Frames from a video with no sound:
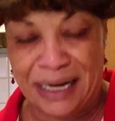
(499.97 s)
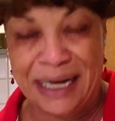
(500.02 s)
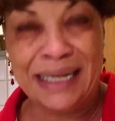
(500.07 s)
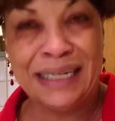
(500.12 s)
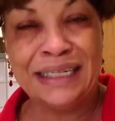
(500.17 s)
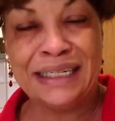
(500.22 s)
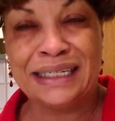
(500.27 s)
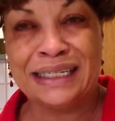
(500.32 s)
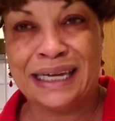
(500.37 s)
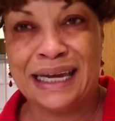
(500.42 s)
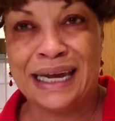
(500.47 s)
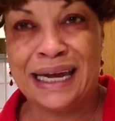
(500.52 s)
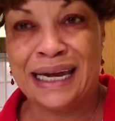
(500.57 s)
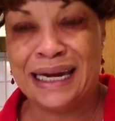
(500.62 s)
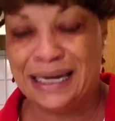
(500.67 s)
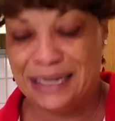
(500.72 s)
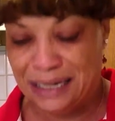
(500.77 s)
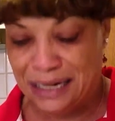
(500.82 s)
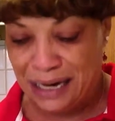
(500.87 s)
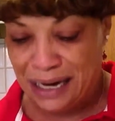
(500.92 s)

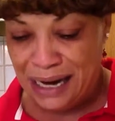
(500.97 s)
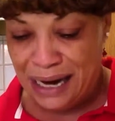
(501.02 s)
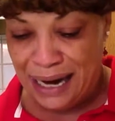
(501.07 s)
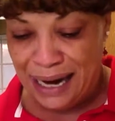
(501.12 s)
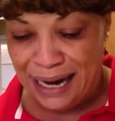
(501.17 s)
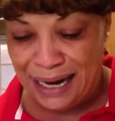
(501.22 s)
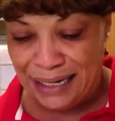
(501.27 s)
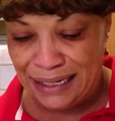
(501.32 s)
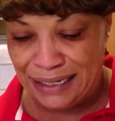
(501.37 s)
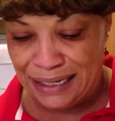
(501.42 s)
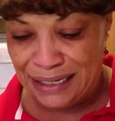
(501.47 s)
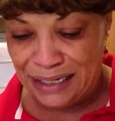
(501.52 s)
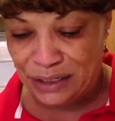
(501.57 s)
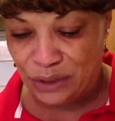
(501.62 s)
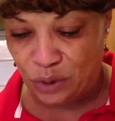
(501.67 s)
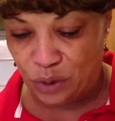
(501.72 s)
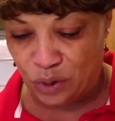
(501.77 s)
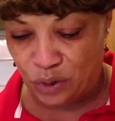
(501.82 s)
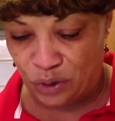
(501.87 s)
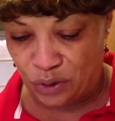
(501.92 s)
insane and
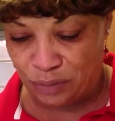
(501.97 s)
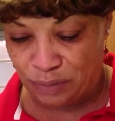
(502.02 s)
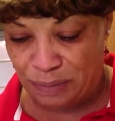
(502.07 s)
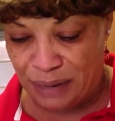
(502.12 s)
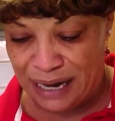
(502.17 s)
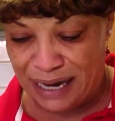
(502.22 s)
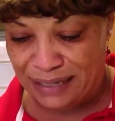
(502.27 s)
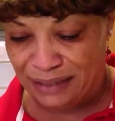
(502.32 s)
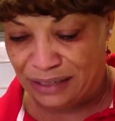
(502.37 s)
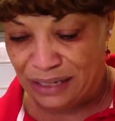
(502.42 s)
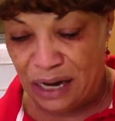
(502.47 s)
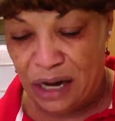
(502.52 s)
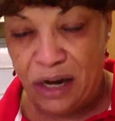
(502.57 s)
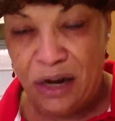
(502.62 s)
disordered minds.